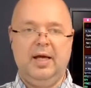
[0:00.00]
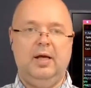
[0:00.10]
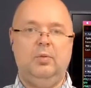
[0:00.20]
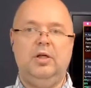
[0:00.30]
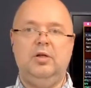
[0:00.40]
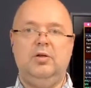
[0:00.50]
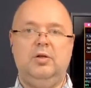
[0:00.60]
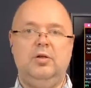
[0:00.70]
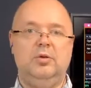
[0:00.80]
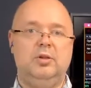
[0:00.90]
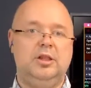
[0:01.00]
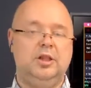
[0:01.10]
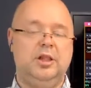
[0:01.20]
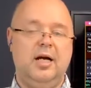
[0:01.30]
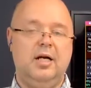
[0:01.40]
And when you dilute the
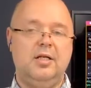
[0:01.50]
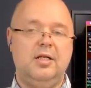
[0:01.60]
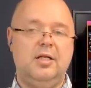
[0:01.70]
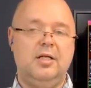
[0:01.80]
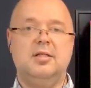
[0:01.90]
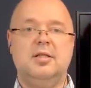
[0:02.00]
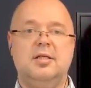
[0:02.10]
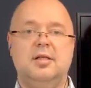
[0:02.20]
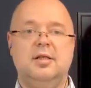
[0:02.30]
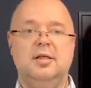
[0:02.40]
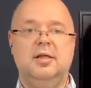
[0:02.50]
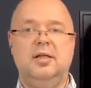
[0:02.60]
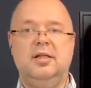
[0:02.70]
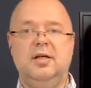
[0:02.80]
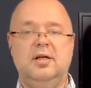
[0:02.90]
shares, there's
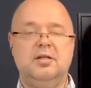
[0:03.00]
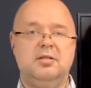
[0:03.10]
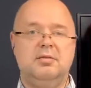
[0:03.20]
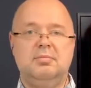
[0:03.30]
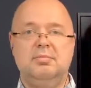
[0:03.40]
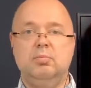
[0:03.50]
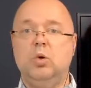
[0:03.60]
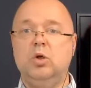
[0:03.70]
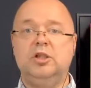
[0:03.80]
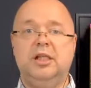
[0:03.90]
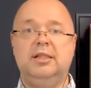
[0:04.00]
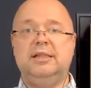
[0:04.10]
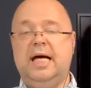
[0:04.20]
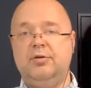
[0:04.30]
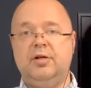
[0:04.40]
more
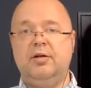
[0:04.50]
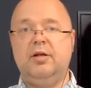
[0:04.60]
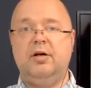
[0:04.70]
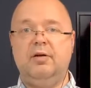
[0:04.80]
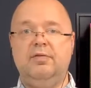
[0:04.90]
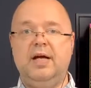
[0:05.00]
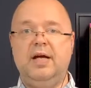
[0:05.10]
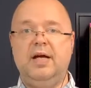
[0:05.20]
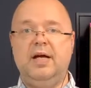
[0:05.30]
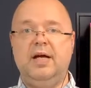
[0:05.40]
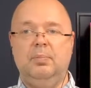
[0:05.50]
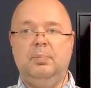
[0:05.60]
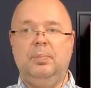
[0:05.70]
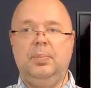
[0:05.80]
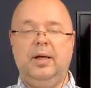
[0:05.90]
shares out there that are available,
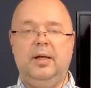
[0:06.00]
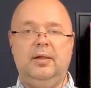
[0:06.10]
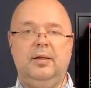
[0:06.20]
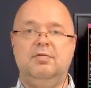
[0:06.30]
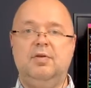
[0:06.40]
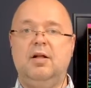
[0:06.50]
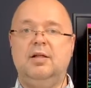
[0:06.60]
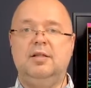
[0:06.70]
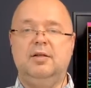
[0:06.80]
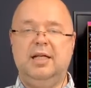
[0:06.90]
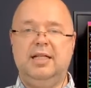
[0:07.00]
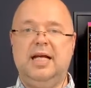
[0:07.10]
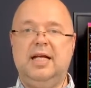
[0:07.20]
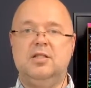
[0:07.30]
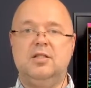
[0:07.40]
but volatility
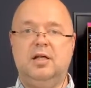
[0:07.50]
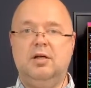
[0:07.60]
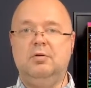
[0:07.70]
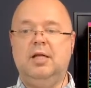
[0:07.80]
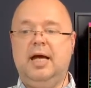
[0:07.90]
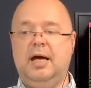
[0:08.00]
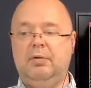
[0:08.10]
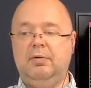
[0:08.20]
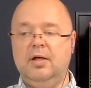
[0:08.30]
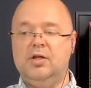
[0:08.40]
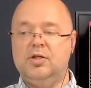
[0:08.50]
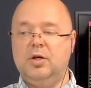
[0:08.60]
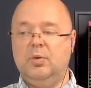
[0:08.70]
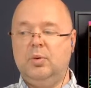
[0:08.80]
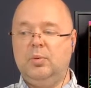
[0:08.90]
tends to go down.
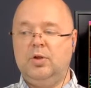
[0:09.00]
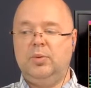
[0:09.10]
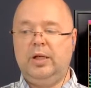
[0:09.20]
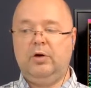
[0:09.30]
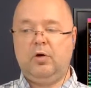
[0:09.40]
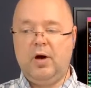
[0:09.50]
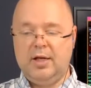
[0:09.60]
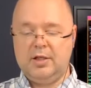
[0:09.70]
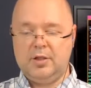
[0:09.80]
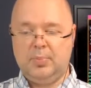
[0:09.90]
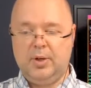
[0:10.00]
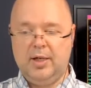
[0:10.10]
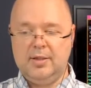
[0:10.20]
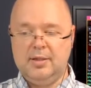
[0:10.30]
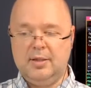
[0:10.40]
So when we're doing credit
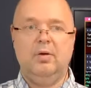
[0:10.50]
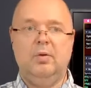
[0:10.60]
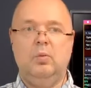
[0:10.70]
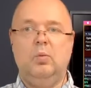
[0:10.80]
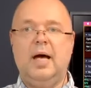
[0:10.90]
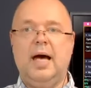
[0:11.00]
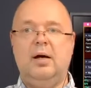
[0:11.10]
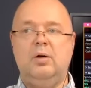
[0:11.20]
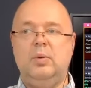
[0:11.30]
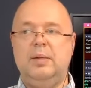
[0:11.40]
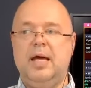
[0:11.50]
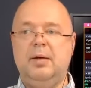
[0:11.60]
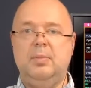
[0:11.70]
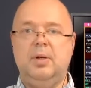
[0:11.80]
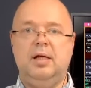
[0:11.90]
spreads, how do we
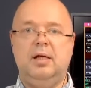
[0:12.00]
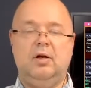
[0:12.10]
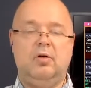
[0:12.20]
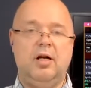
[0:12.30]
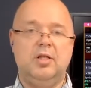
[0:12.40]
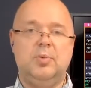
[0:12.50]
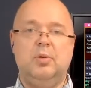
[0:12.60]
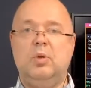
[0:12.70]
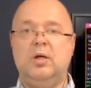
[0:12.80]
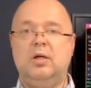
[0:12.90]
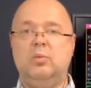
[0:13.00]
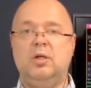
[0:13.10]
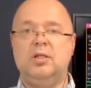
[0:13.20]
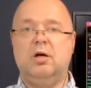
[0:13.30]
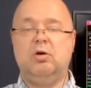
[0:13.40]
make money in a credit spread?
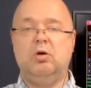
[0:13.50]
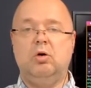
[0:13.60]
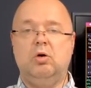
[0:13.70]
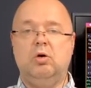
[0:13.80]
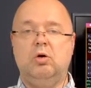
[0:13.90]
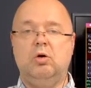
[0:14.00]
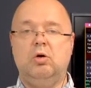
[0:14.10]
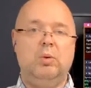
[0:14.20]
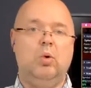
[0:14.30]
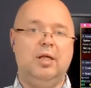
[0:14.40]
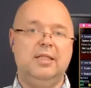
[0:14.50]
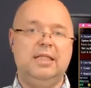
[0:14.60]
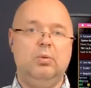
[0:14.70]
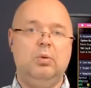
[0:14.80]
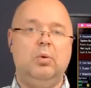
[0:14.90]
What is our goal? What do we want to
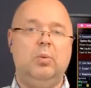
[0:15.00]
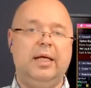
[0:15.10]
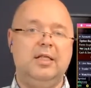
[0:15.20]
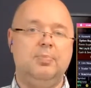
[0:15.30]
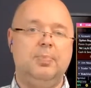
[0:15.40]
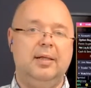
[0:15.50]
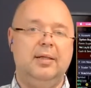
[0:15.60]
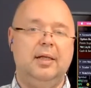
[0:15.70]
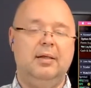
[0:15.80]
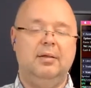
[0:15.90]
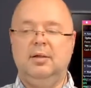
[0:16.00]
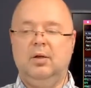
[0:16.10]
see? What are we expecting?